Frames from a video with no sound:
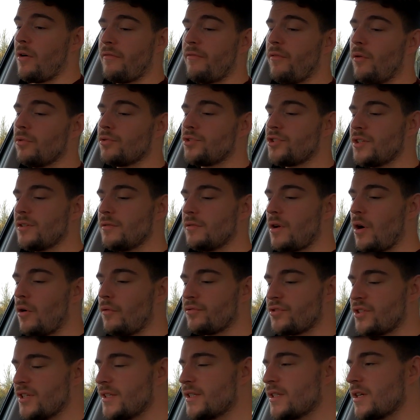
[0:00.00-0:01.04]
IV Golf
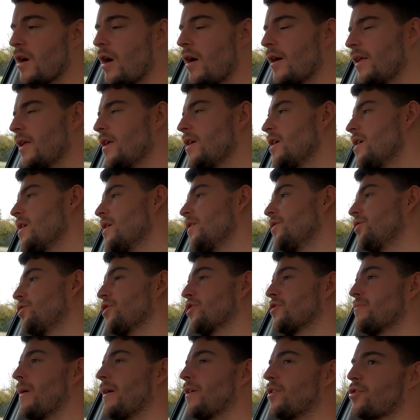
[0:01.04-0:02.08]
GTI,
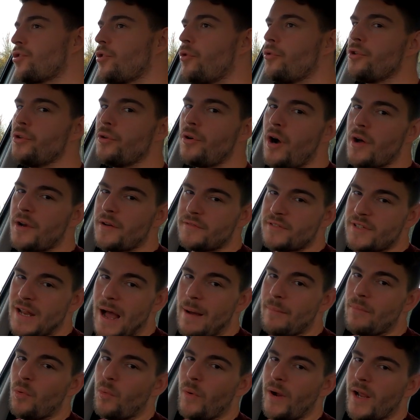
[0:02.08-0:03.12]
just make sure you kind of
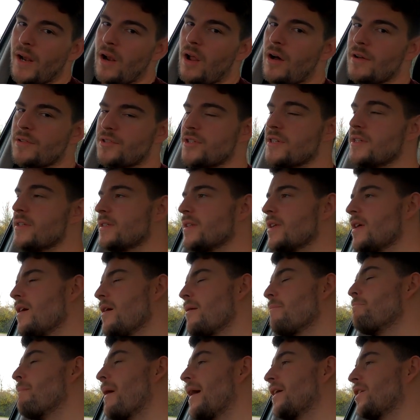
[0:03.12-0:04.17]
tap the wheel arches.
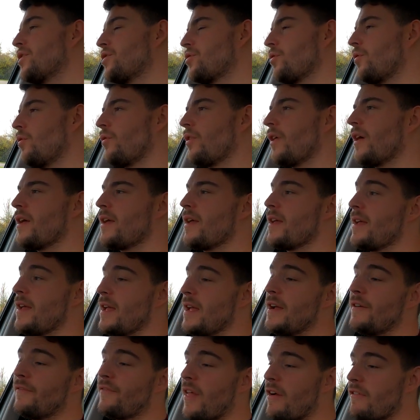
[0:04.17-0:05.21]
Make sure that
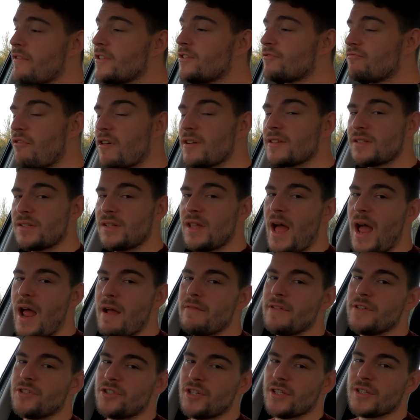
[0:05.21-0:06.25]
if there is rust there,
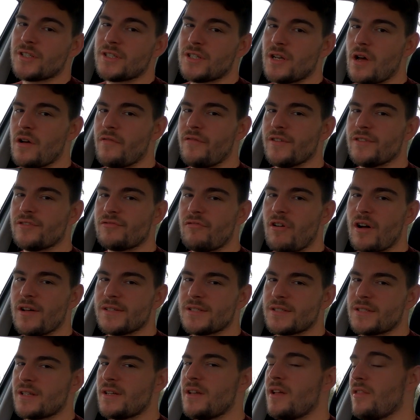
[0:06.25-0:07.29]
it's just surface
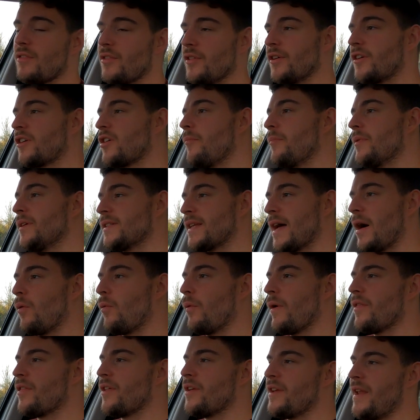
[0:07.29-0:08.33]
rust that can be dealt
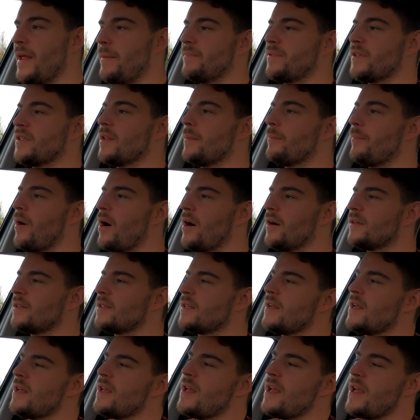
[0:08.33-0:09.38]
with and nipped in the bud.
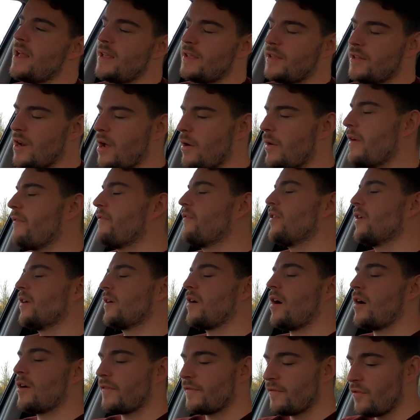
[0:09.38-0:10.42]
You know, if you're
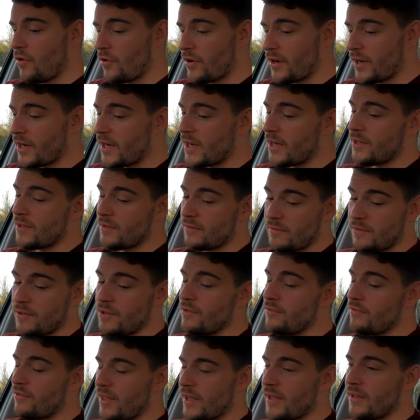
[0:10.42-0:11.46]
kind of knocking it and
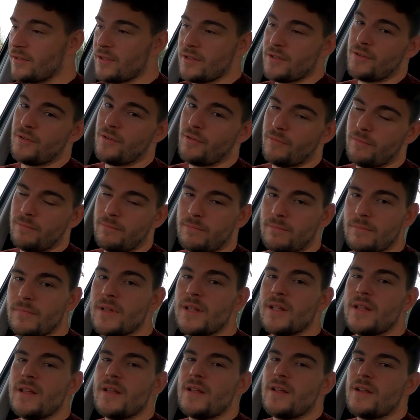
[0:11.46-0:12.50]
you think that your
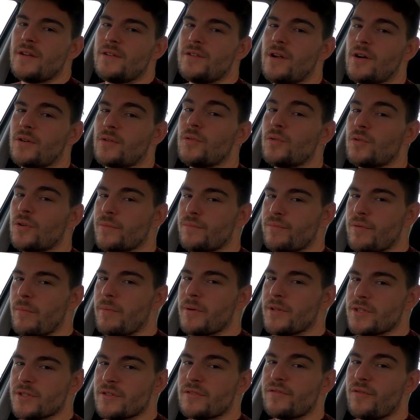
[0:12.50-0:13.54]
knuckle could
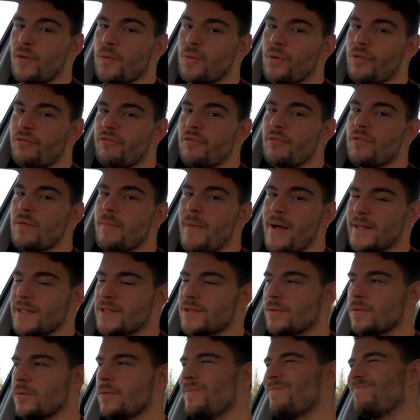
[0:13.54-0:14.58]
probably just fall through the
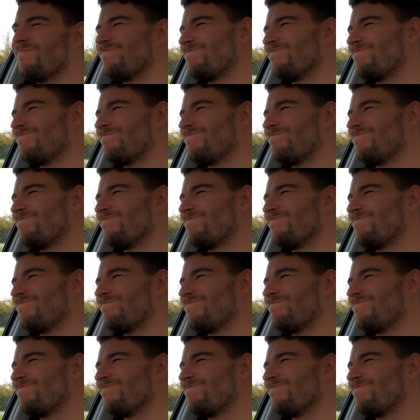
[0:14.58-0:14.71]
metal,